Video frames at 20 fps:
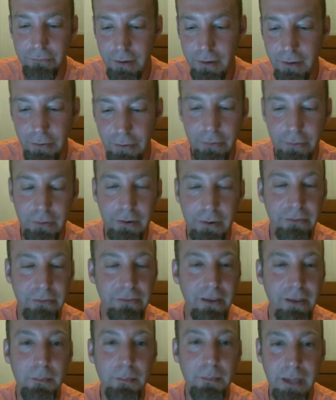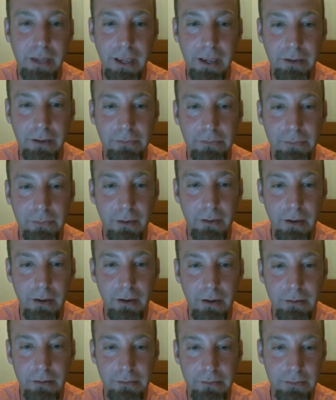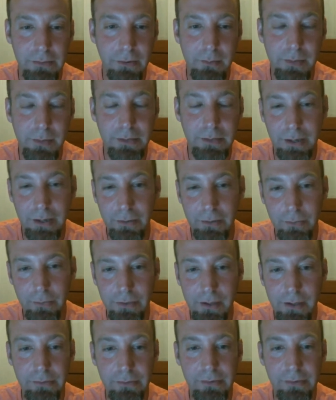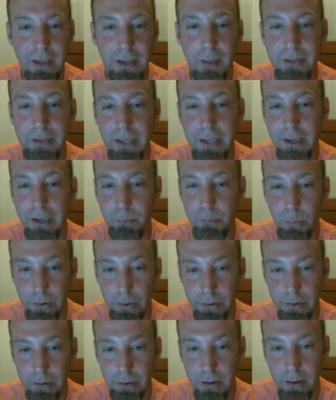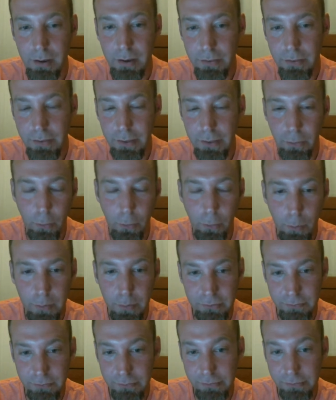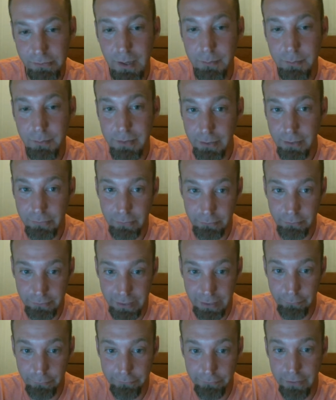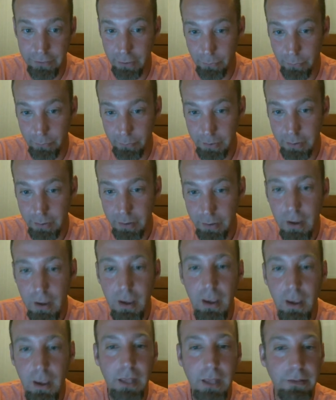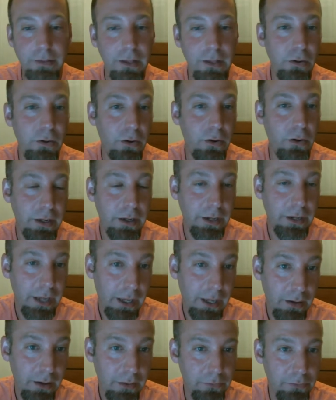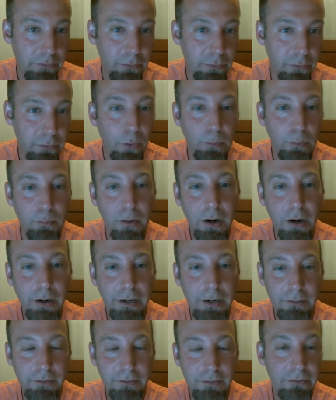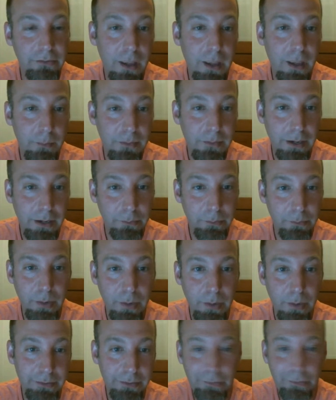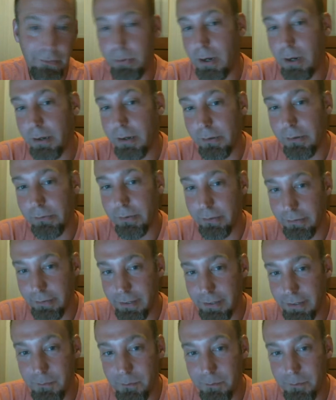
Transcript: other insomniacs, because it's going to be titled the Insomniac Board, that a whole bunch of insomniacs are now following, and then you're going to get this whole market of insomniacs buying this product suddenly.